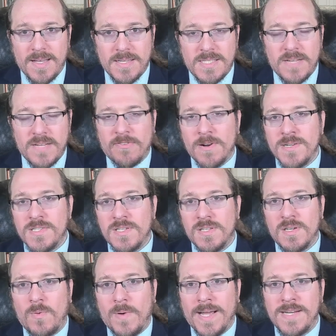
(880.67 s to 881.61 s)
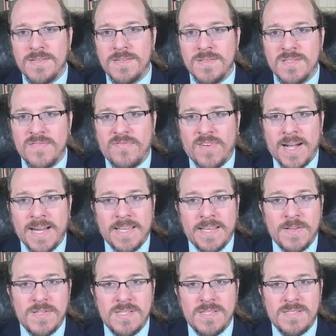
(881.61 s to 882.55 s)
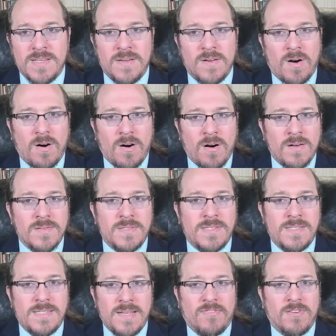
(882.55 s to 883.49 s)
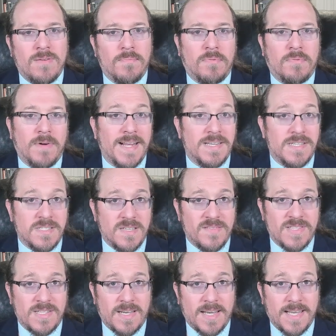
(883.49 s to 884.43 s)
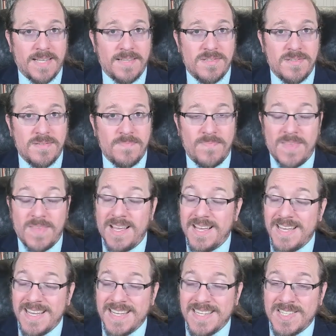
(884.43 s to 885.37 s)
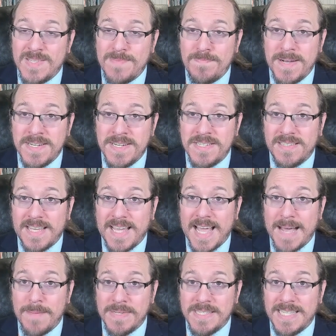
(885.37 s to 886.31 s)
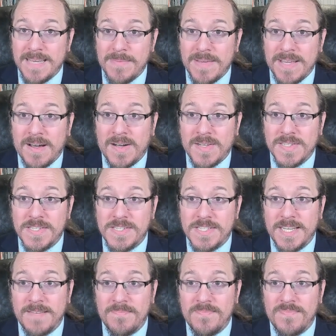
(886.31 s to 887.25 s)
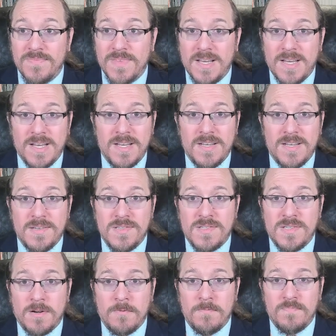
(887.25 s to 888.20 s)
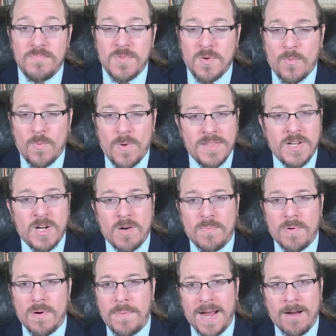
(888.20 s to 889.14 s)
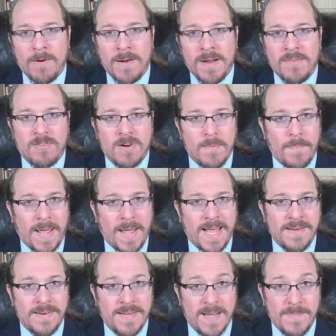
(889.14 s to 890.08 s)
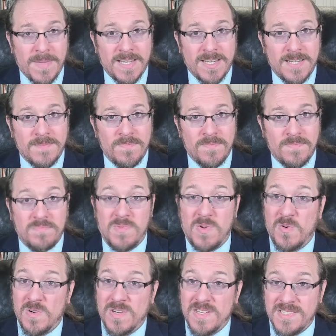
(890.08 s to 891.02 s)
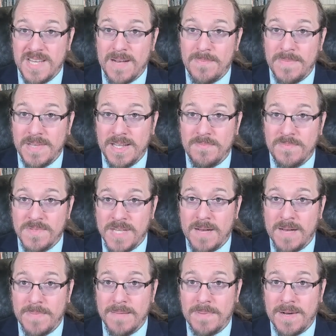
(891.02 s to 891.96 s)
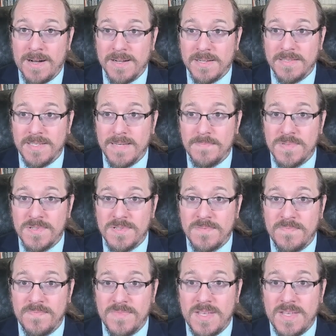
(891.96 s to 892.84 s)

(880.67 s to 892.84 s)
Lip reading: Differential equations find uses in all different branches of science, especially epidemiology. So whether you're preparing for a pandemic, or a zombie apocalypse,